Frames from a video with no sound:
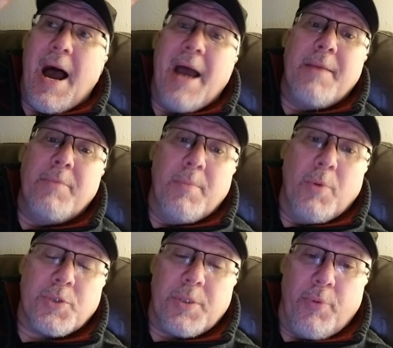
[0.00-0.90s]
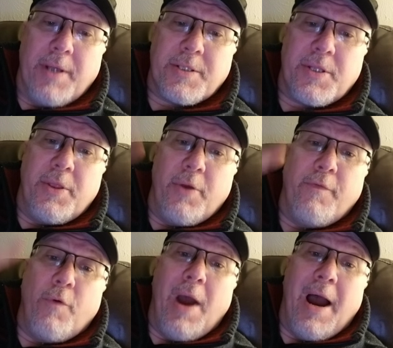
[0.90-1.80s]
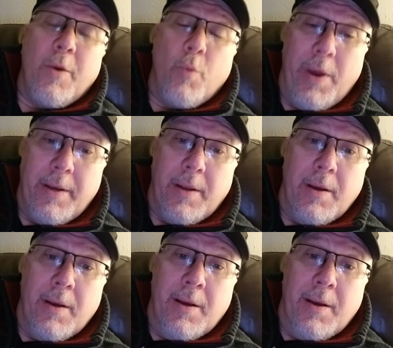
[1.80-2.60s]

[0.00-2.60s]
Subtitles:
I am the most oppressed, therefore I win.